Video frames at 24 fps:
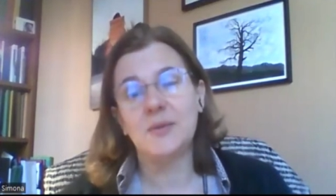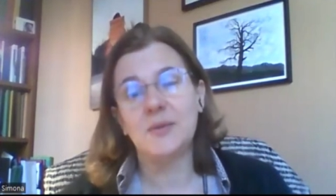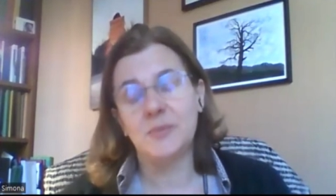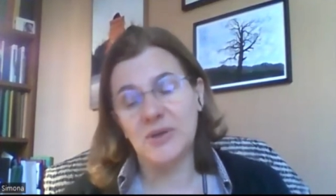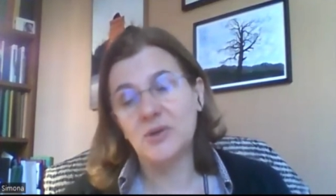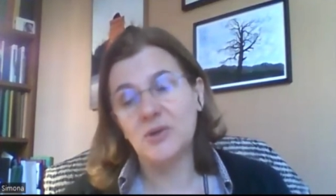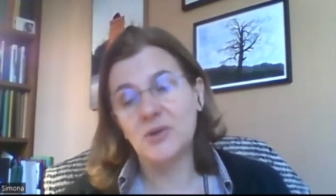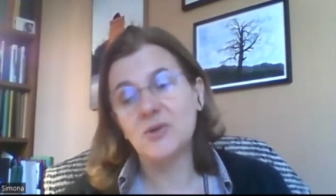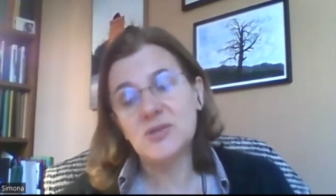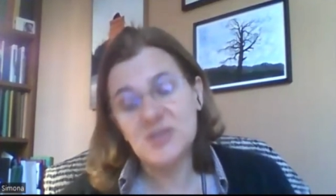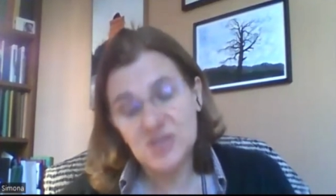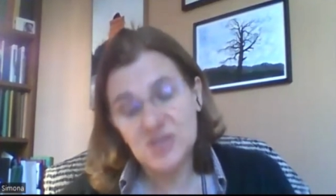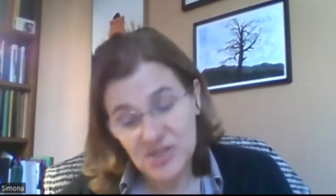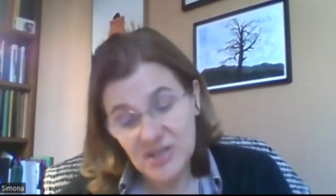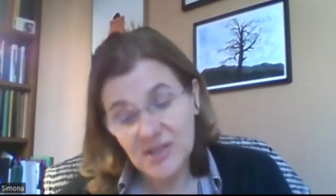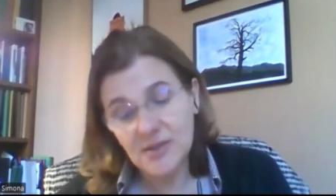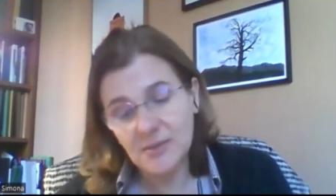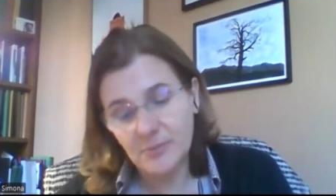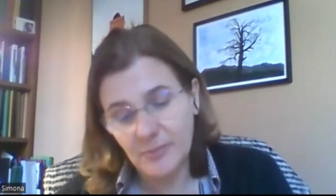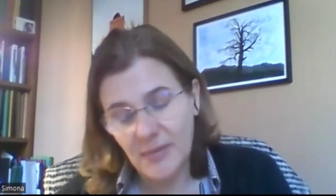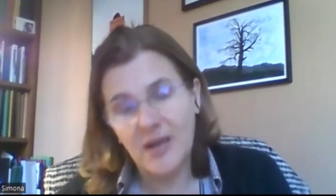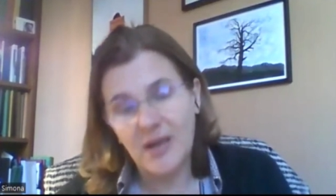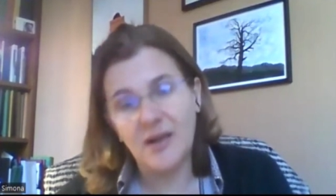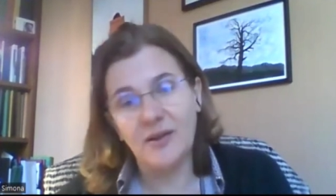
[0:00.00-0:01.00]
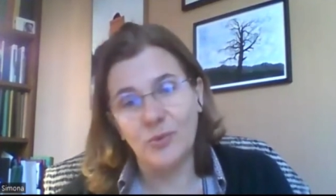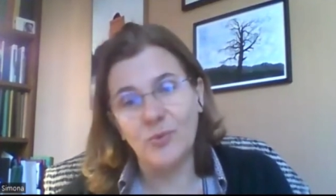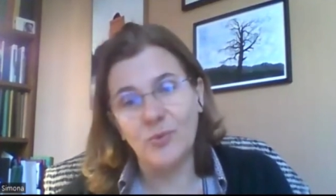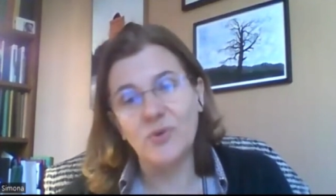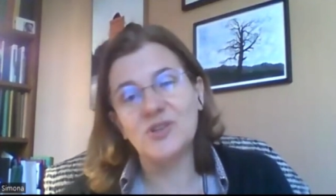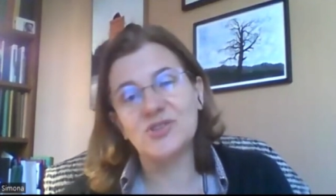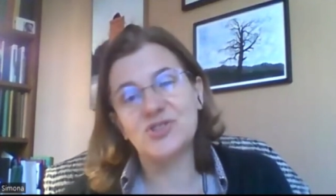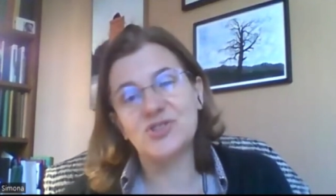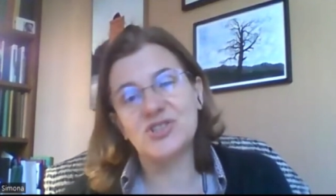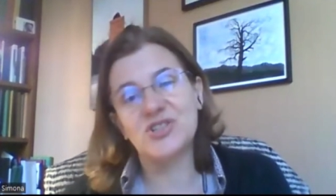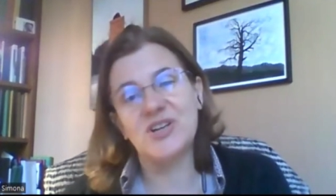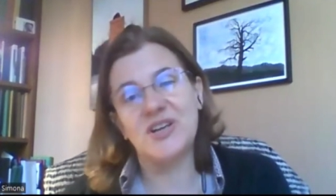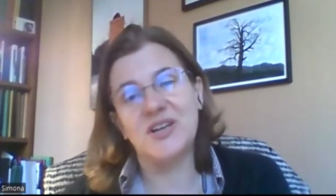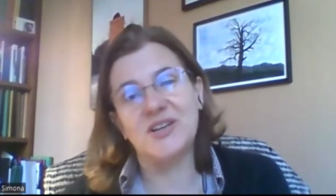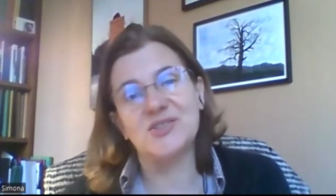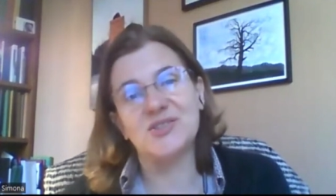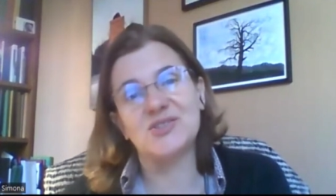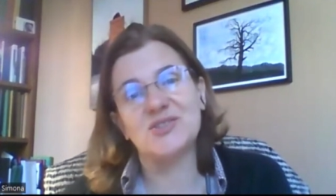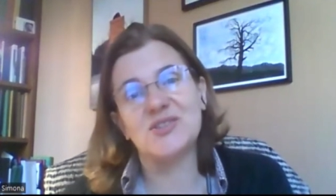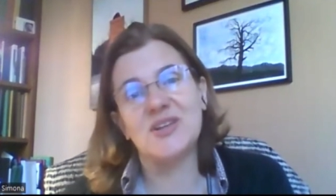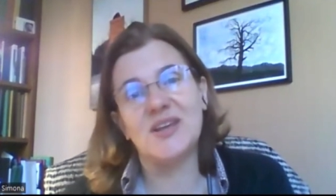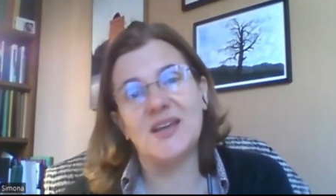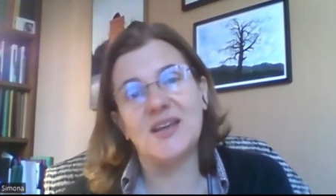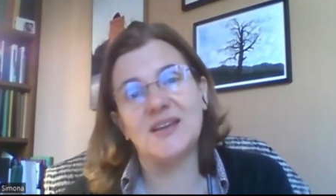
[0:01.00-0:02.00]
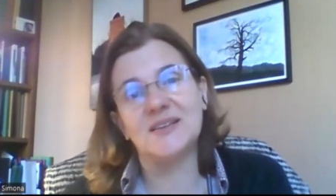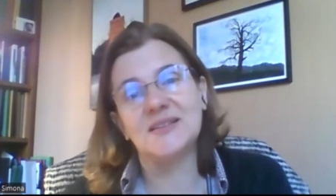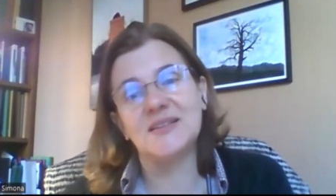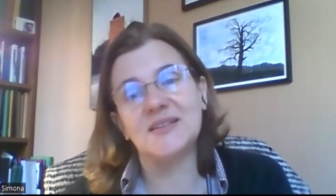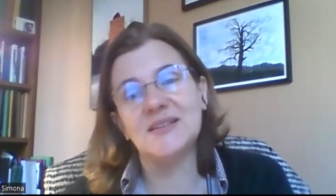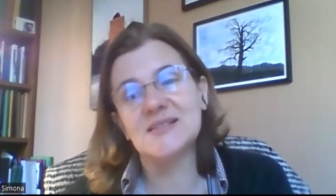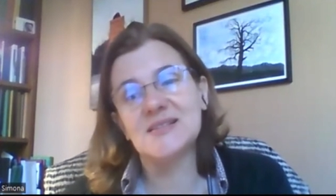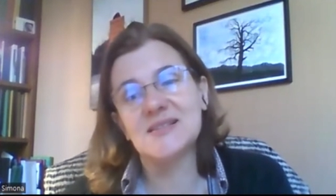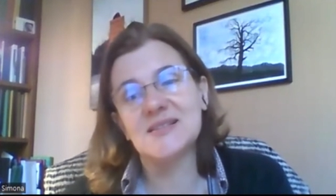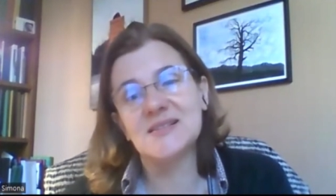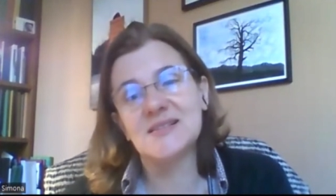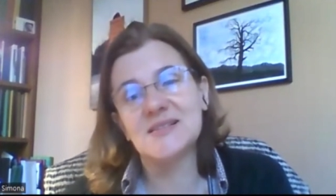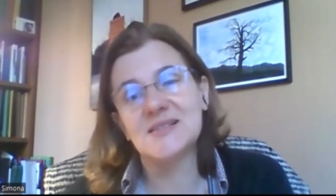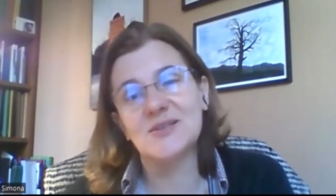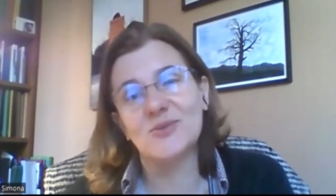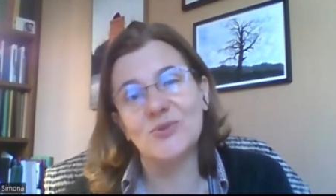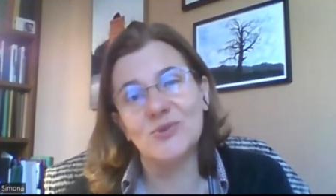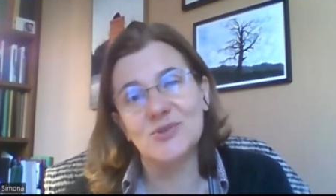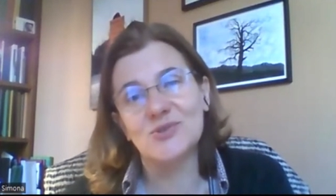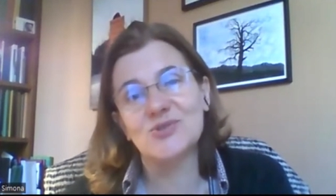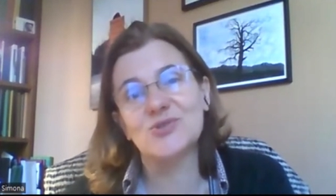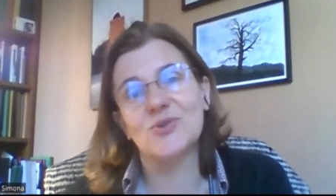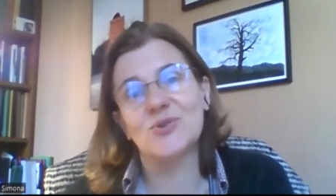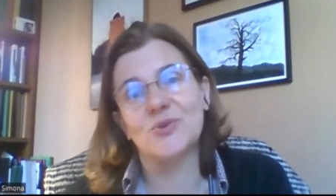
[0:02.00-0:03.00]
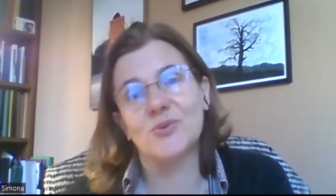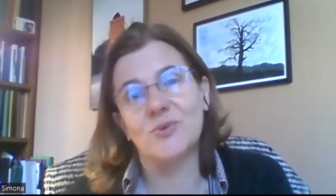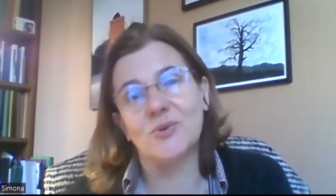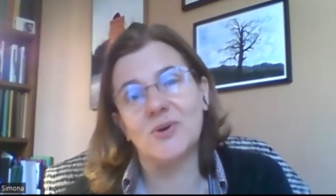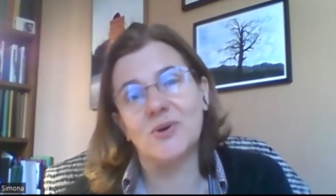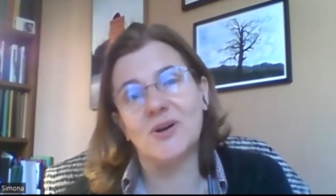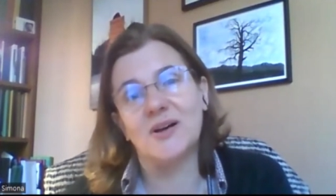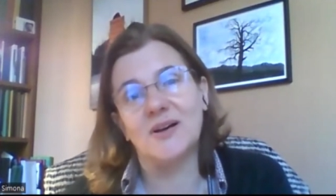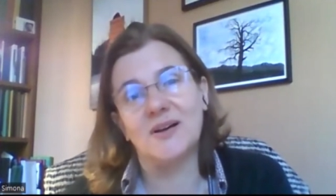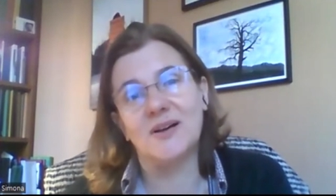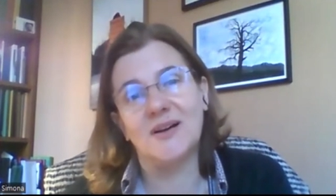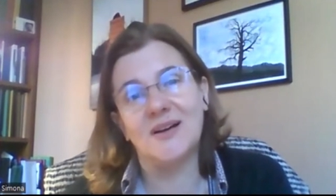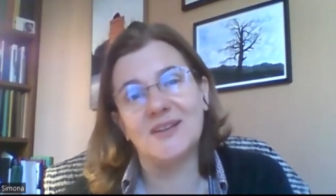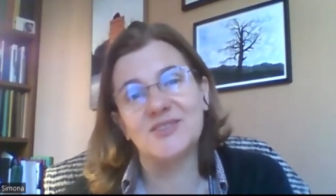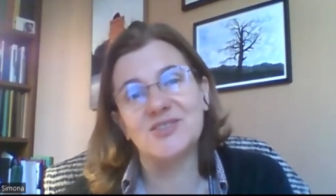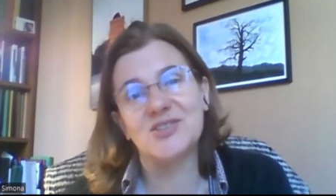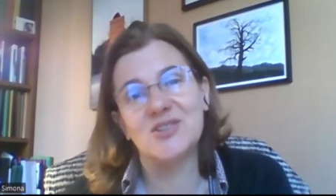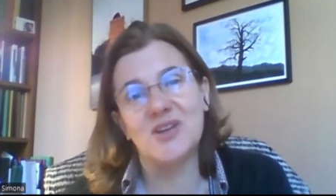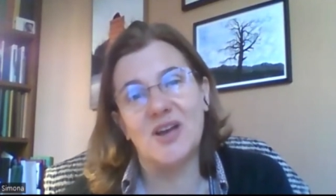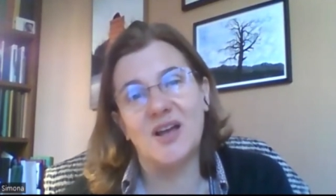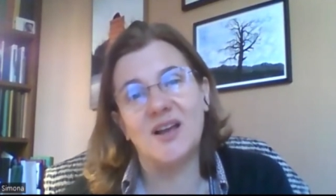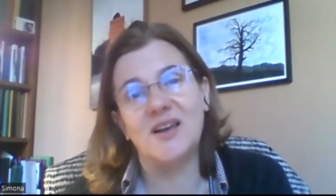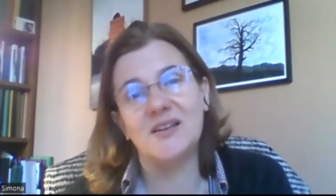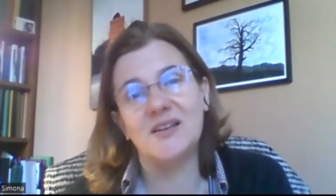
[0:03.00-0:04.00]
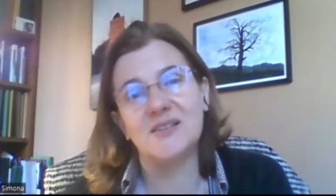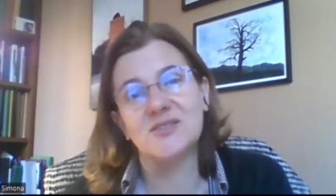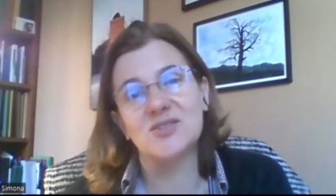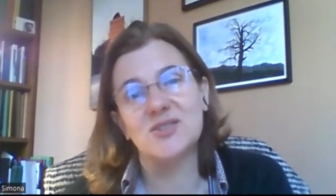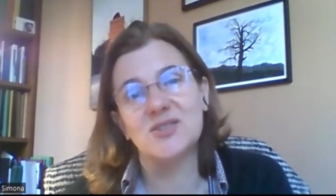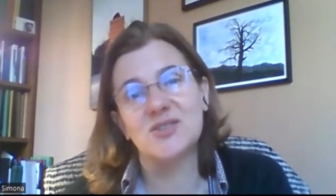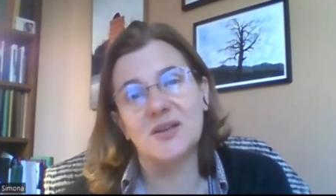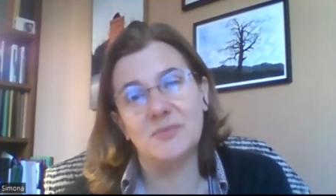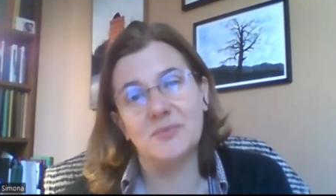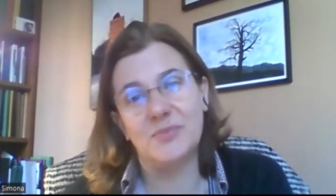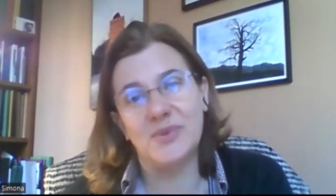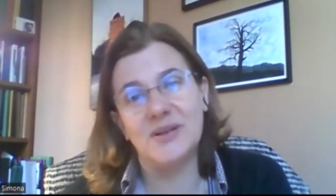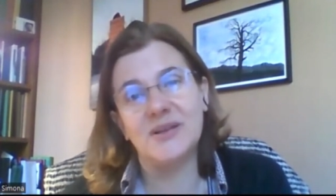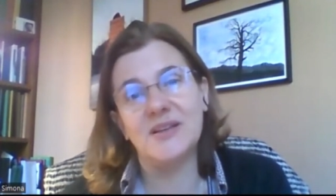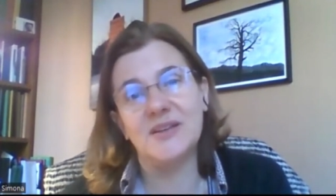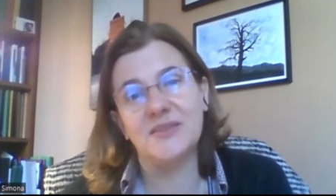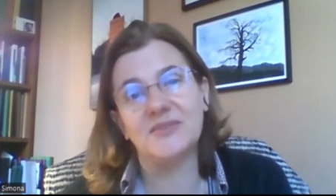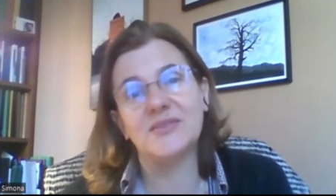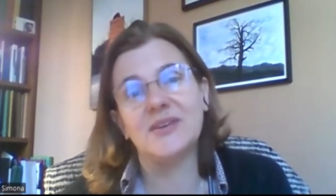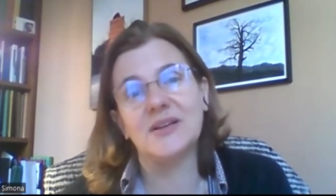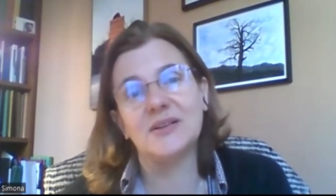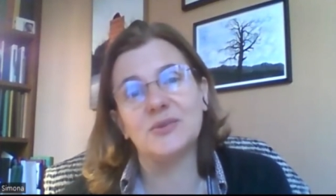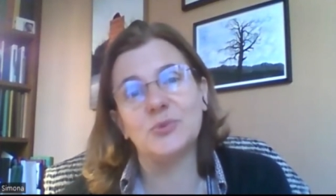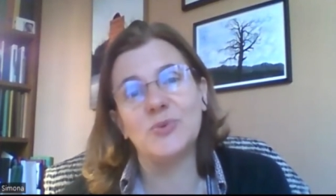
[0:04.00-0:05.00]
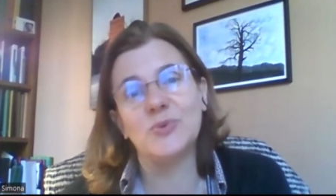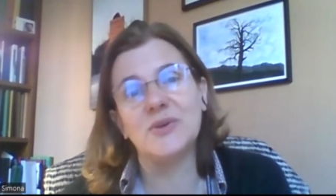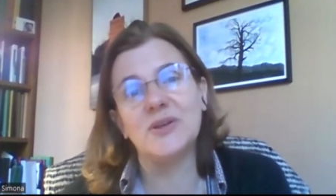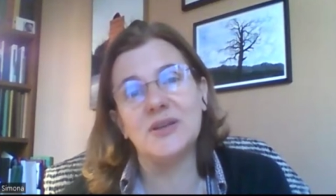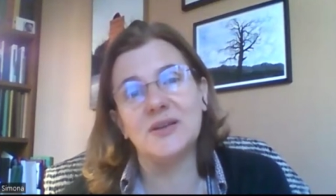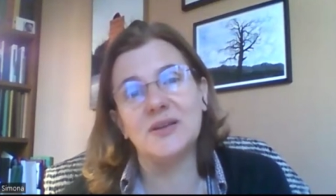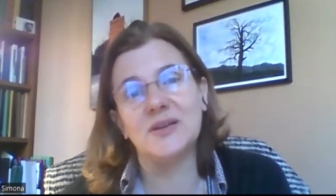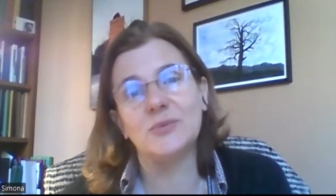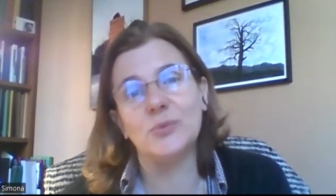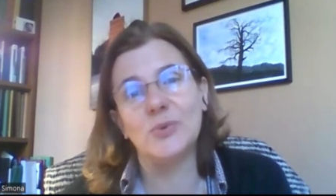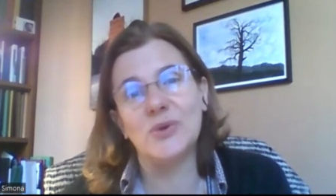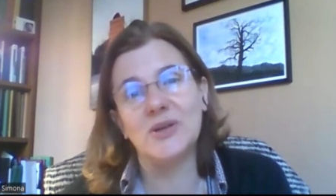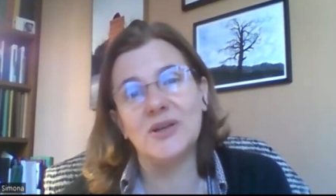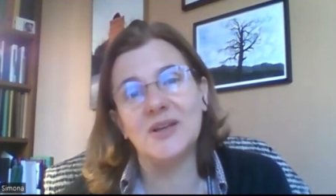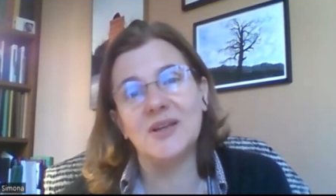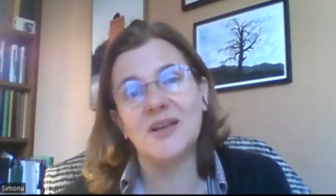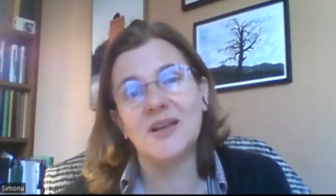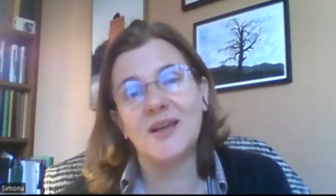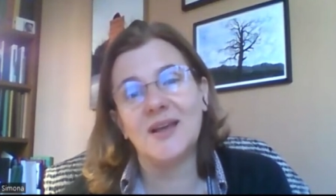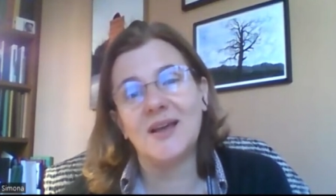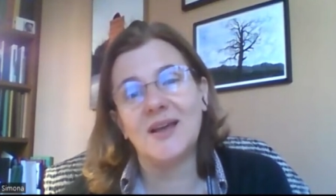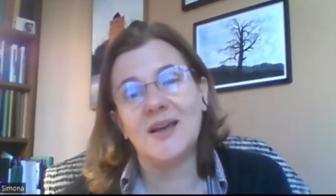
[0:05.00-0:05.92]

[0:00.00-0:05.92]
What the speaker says: Because the world changed, and this is also a challenge, I believe, that we